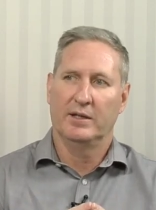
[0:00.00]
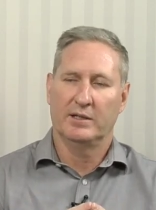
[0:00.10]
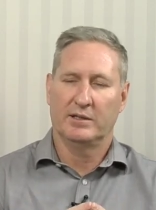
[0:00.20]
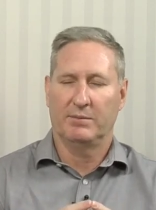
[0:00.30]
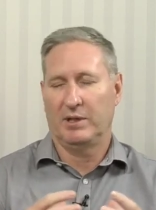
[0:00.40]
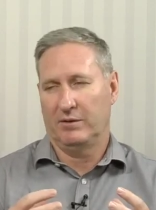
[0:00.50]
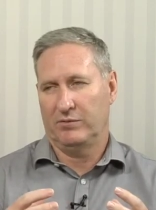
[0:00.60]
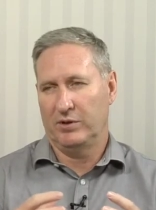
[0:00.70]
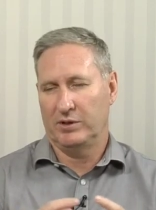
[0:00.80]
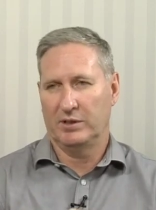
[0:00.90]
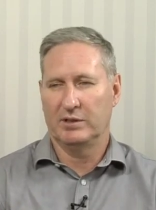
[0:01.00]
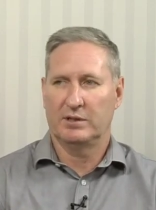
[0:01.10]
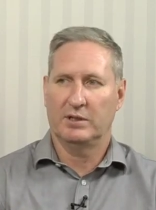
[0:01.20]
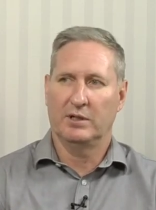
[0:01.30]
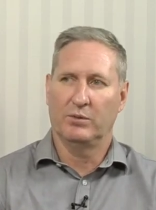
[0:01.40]
is something that, for
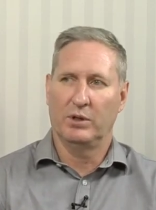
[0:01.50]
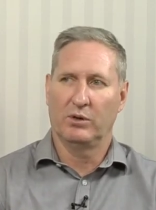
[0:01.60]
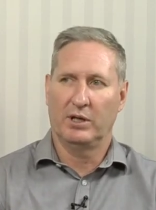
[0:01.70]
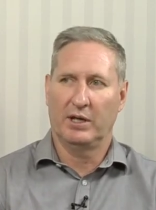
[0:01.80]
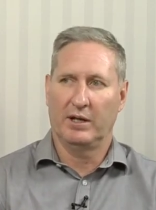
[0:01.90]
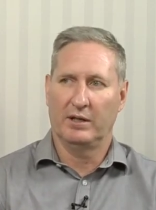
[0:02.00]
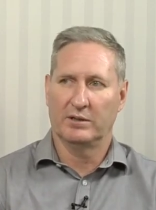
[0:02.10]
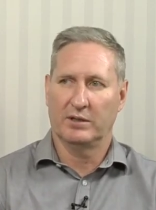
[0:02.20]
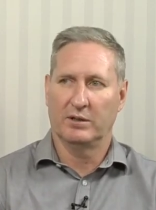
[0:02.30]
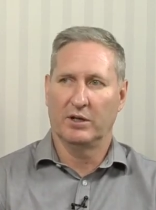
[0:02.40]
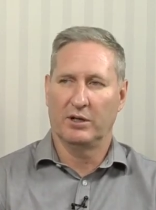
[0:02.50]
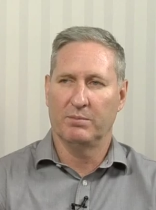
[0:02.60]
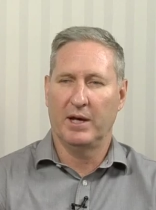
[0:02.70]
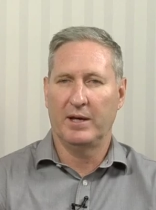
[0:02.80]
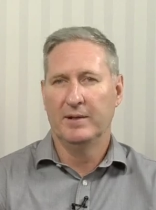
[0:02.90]
instance, we're looking at in Saldana
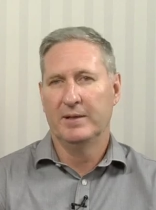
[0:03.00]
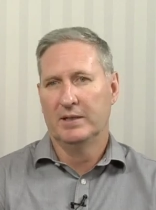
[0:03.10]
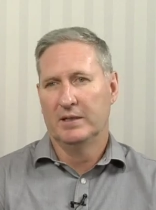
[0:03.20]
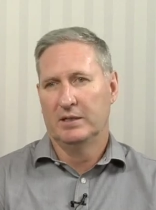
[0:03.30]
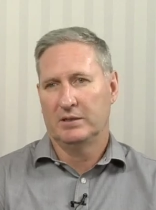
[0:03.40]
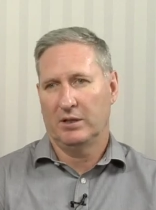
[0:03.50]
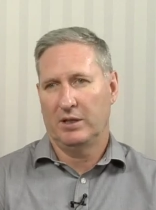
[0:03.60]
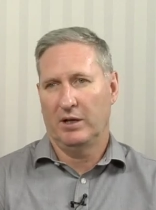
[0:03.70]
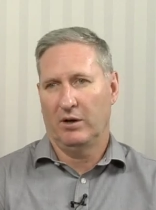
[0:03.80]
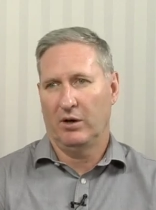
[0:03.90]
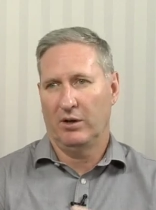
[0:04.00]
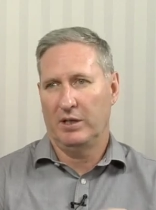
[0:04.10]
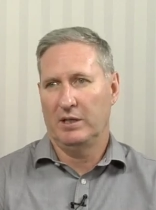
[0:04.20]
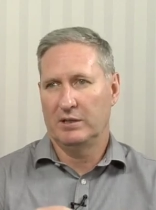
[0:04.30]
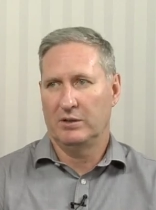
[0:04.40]
Bay. So there are these